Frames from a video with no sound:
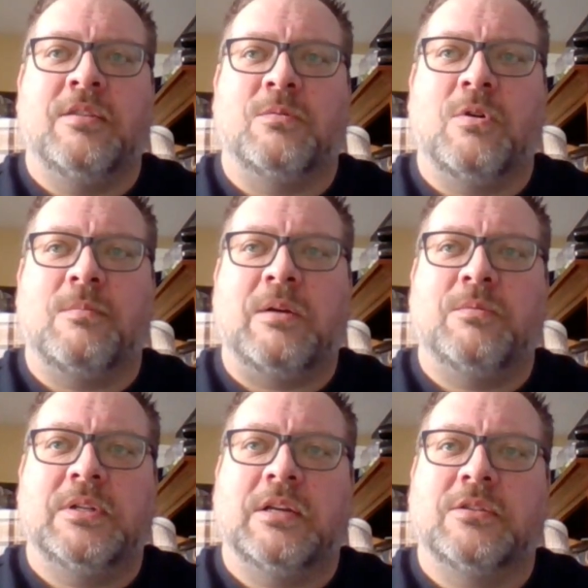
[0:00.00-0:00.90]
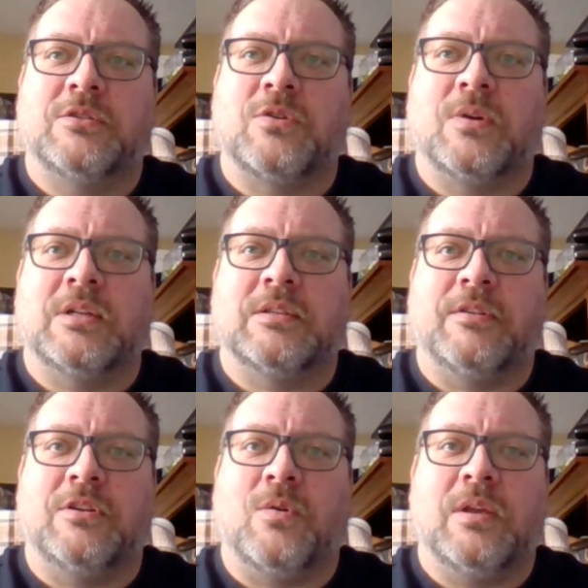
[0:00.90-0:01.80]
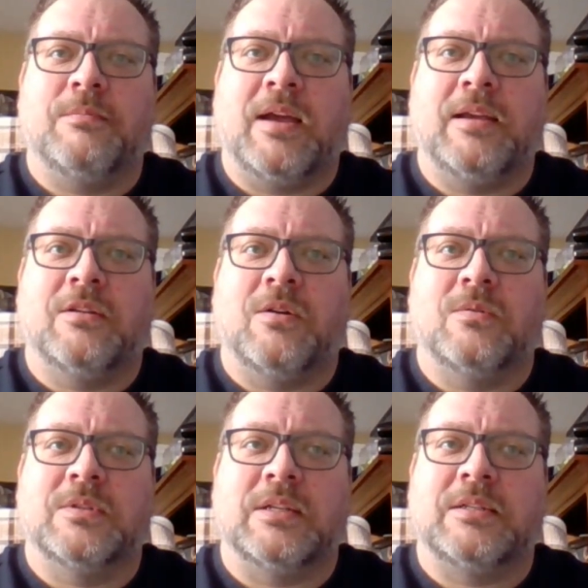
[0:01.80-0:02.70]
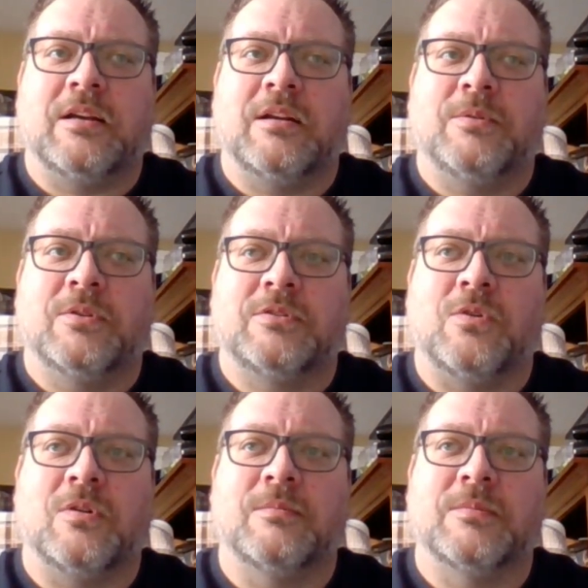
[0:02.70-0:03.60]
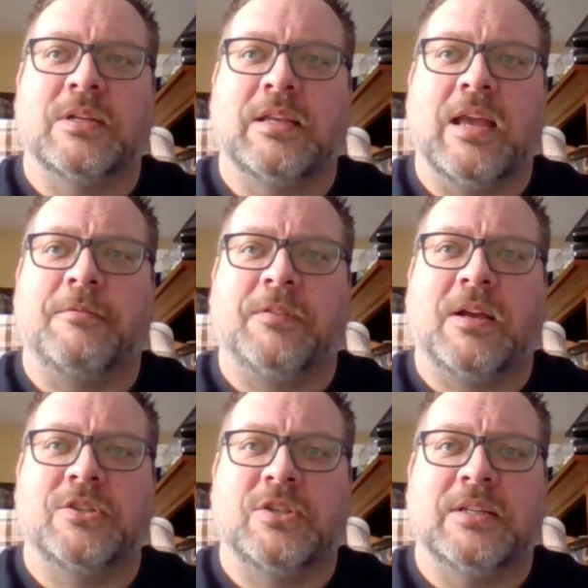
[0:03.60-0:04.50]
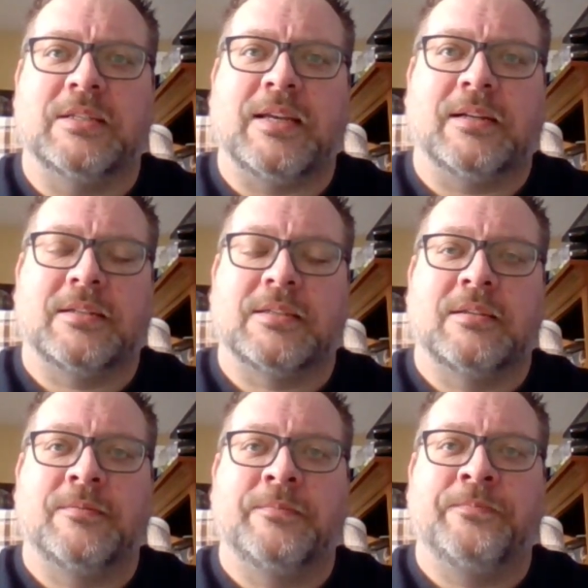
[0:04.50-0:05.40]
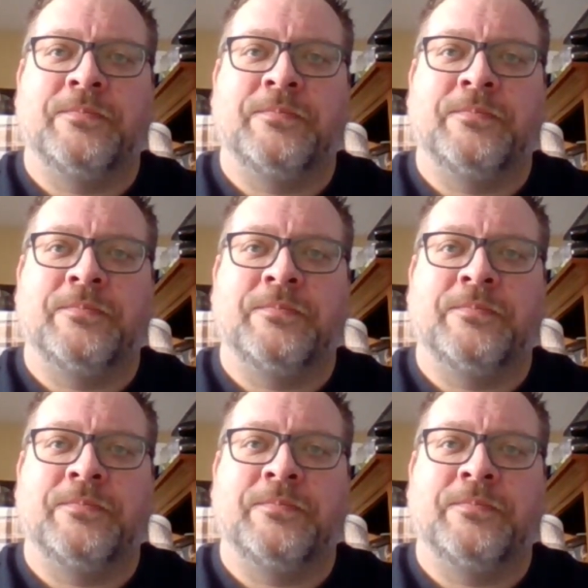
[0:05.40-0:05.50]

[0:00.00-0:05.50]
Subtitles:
The robot would tell stories of annoying pine cones and terrible storms and camouflaged insects.